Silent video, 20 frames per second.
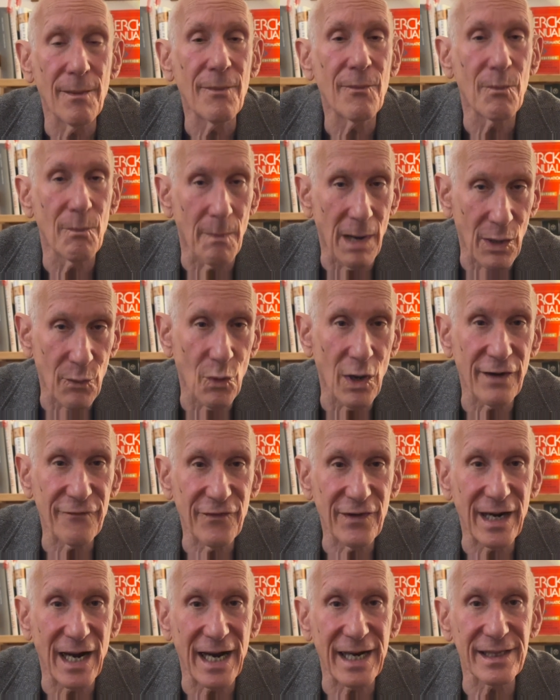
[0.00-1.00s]
My wife
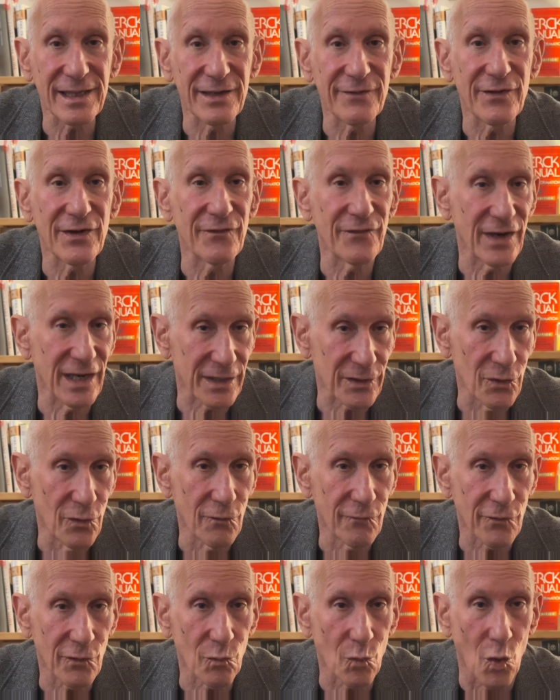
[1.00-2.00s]
and I live in
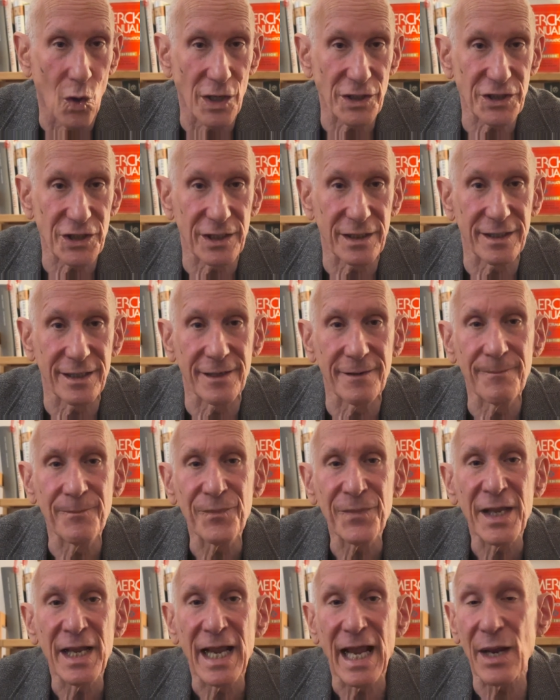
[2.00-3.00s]
Vancouver, Washington,
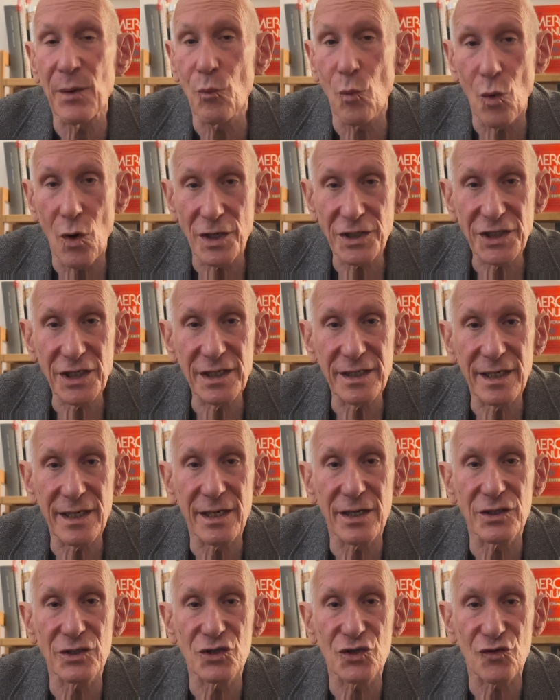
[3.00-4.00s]
and Washington
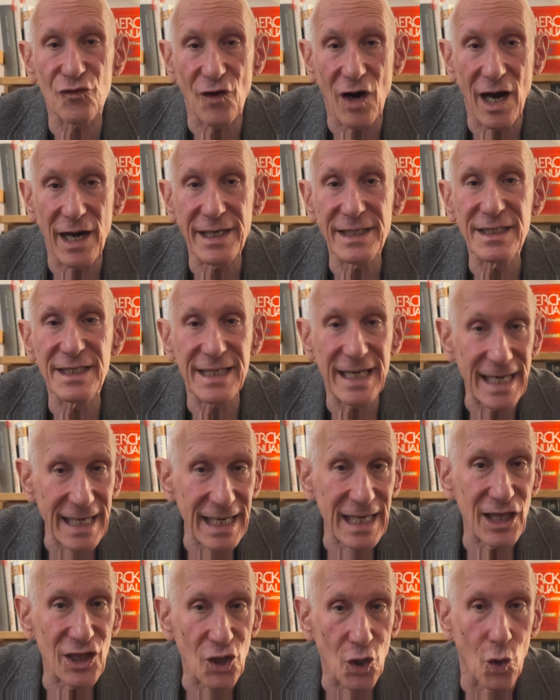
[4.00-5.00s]
enshrines
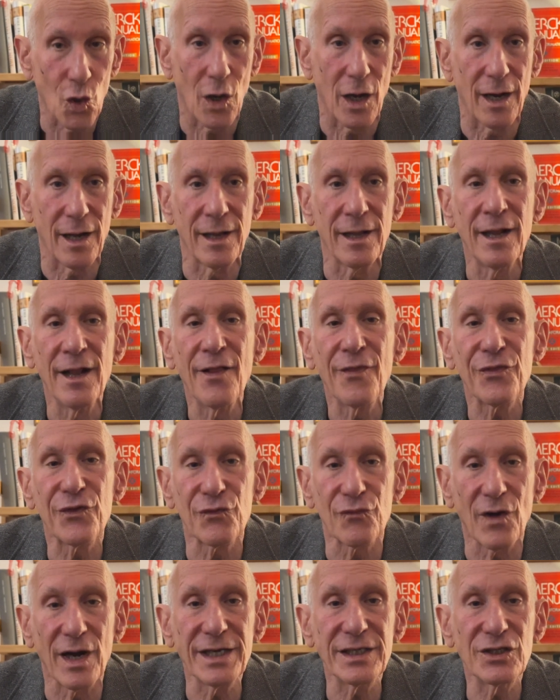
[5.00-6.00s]
in law the
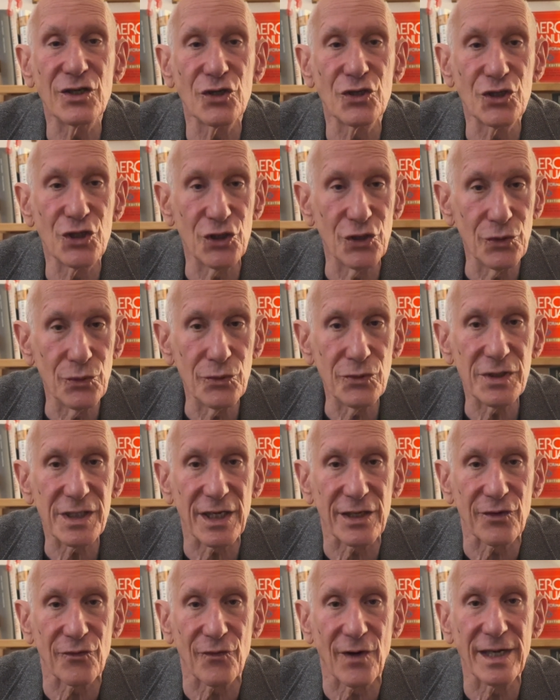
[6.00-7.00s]
right to choose and
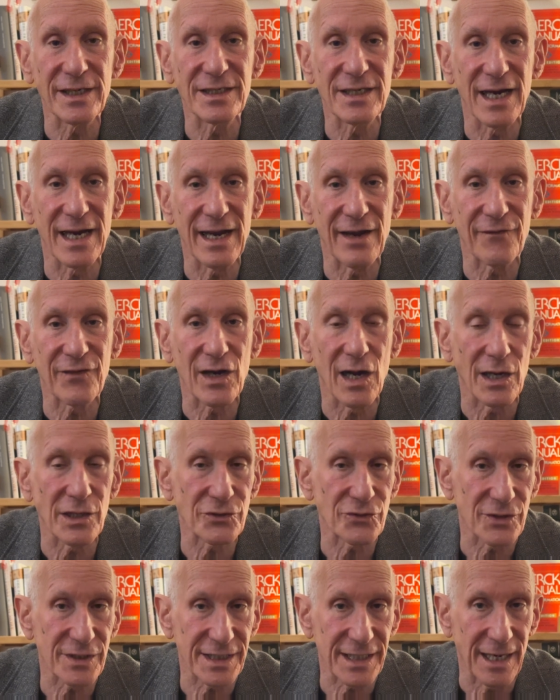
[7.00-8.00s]
the right to have
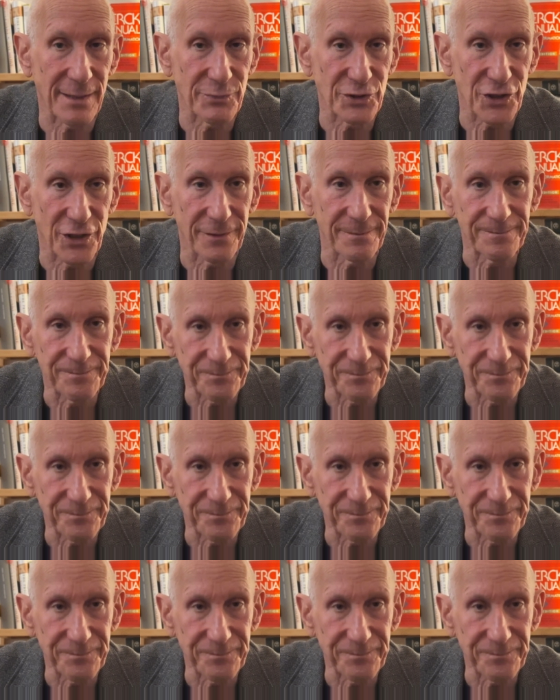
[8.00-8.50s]
contraception.